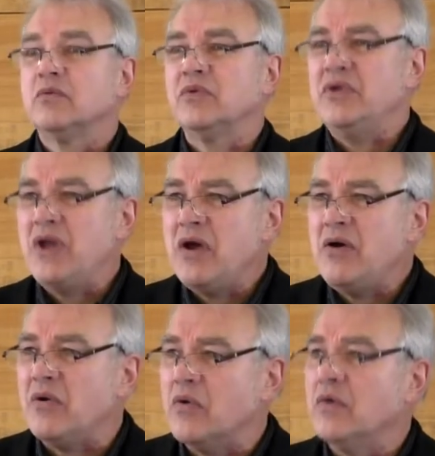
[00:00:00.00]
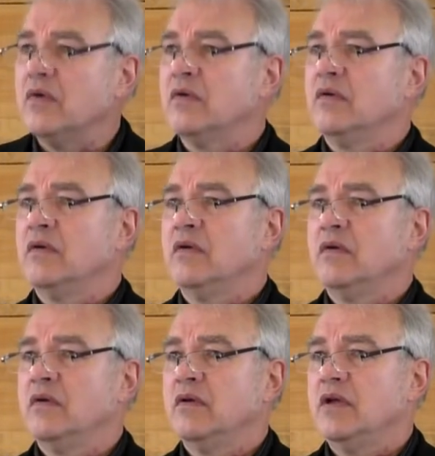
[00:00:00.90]
Well, no.
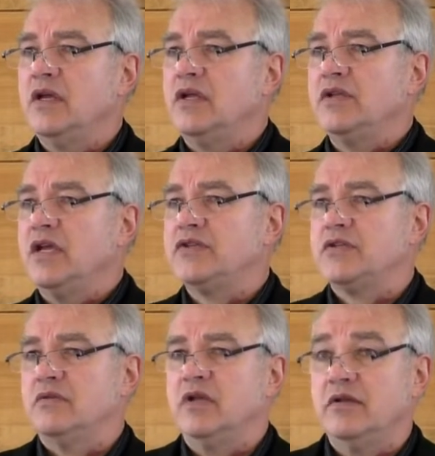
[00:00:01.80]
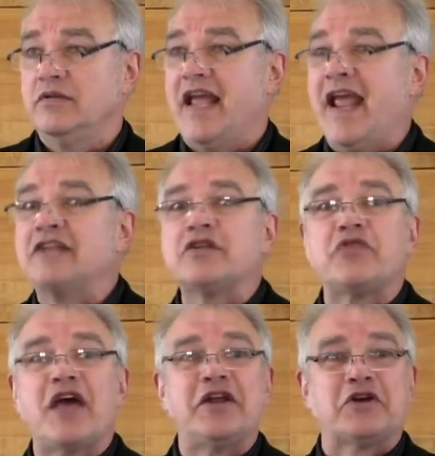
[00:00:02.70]
It, it's
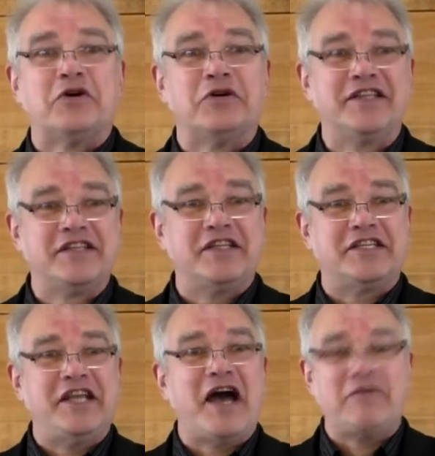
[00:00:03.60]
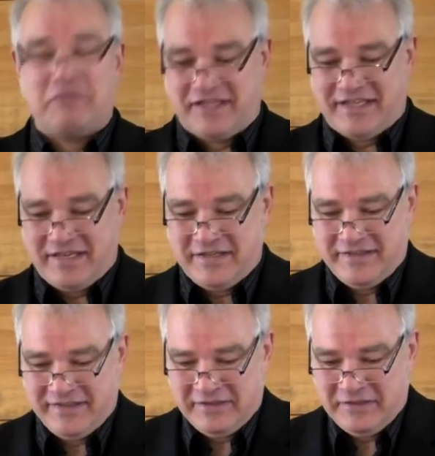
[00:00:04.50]
antithetical, it's, it's the opposite.